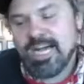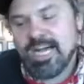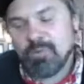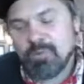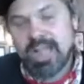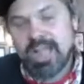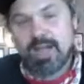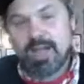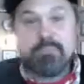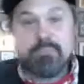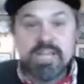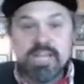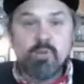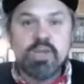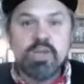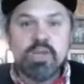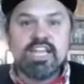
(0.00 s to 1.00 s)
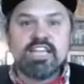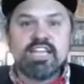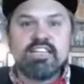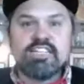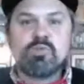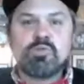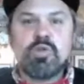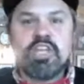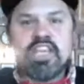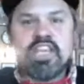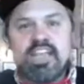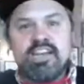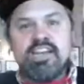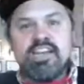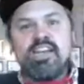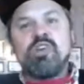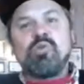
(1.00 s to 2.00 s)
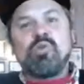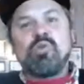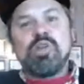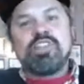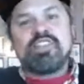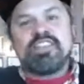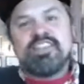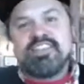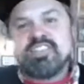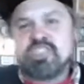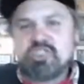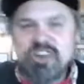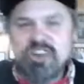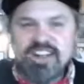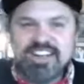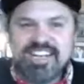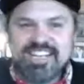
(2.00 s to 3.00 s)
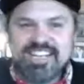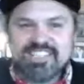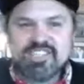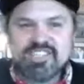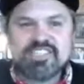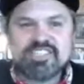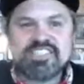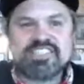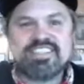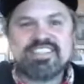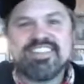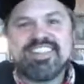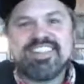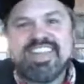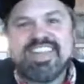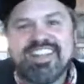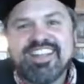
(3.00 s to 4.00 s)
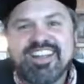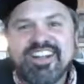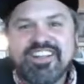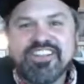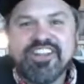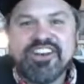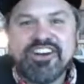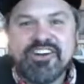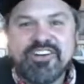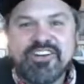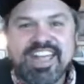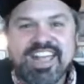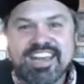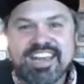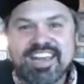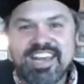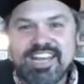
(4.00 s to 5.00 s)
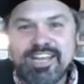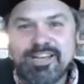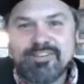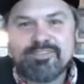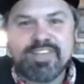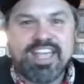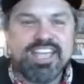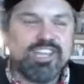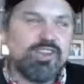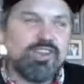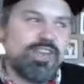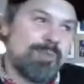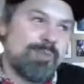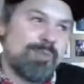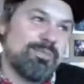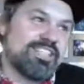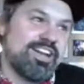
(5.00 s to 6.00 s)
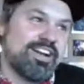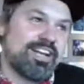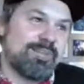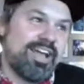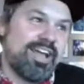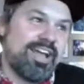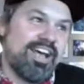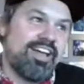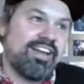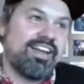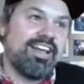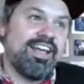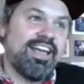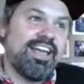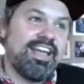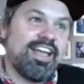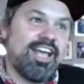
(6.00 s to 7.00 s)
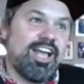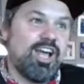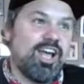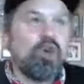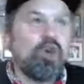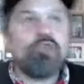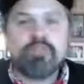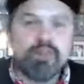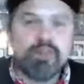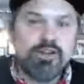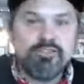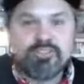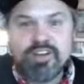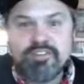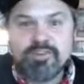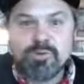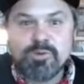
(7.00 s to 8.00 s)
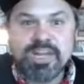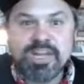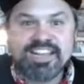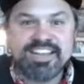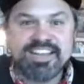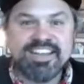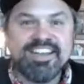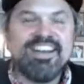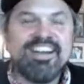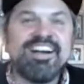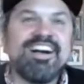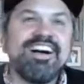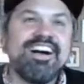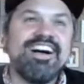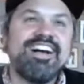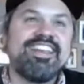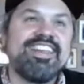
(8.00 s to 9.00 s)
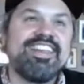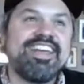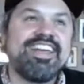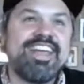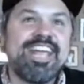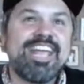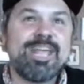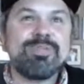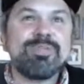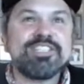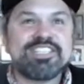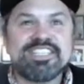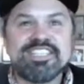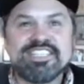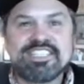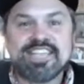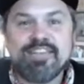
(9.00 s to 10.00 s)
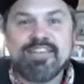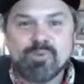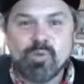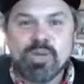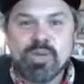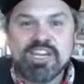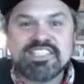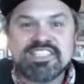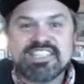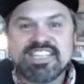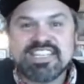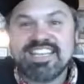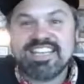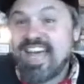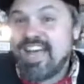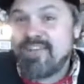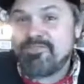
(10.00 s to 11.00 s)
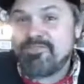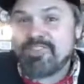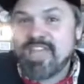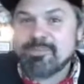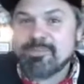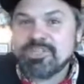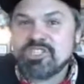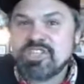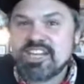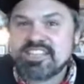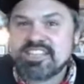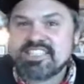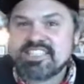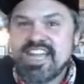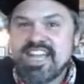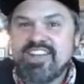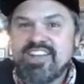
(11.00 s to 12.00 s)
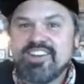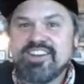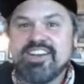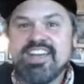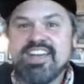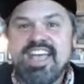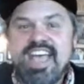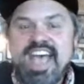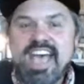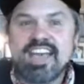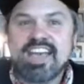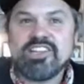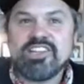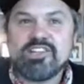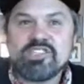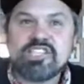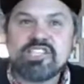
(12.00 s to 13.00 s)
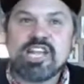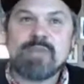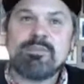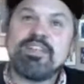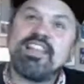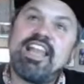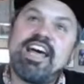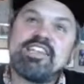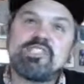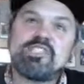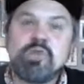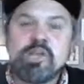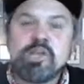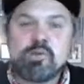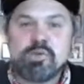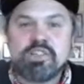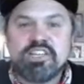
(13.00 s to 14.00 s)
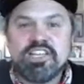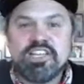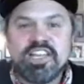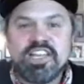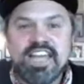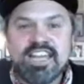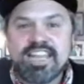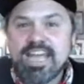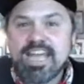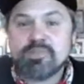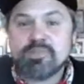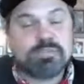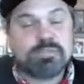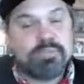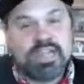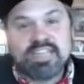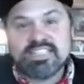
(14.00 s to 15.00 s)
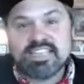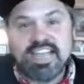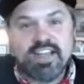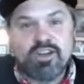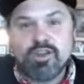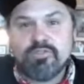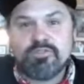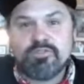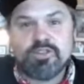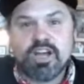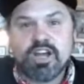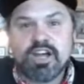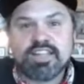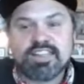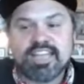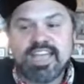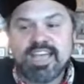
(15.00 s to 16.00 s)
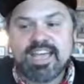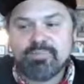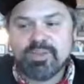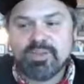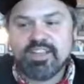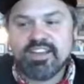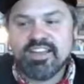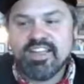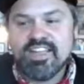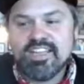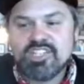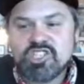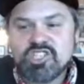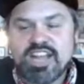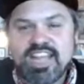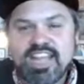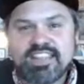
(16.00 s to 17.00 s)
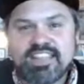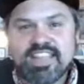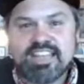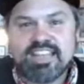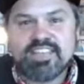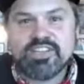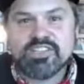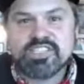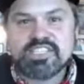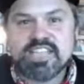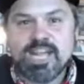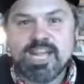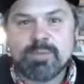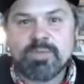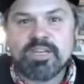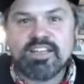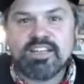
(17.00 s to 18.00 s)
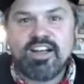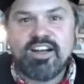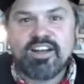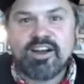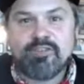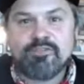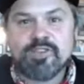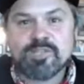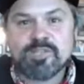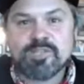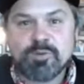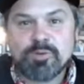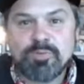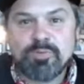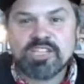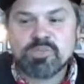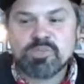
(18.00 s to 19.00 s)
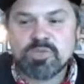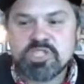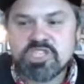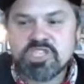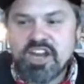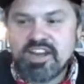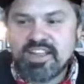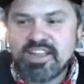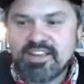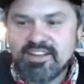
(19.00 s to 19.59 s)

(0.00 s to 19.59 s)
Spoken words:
got a big weekend this weekend with the truck concerts that y'all know and love, and you hear me talking about over and over every week. That ABC 7 Windy City Live came and checked us out and had a little segment last week with Lil Ed. That was amazing. I don't know if you caught that, but check out that little segment on our Facebook page. We shared it.